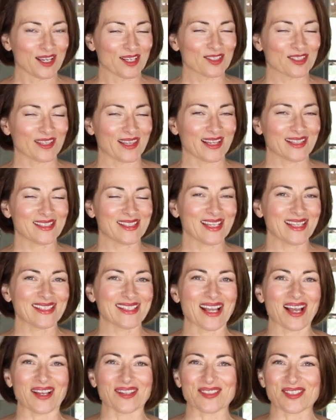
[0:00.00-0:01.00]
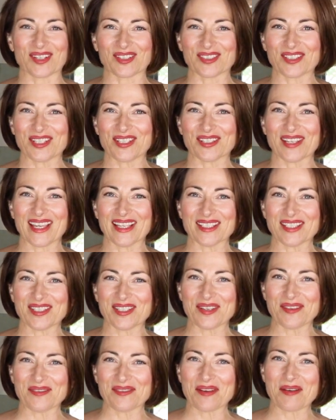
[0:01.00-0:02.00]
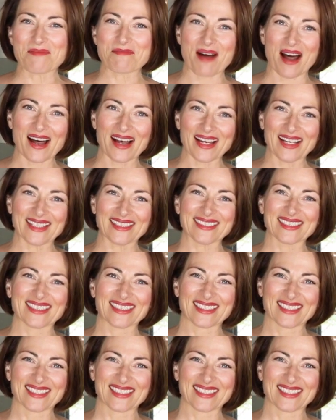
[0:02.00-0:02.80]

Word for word: So that's it. I'll talk to you again soon. Bye.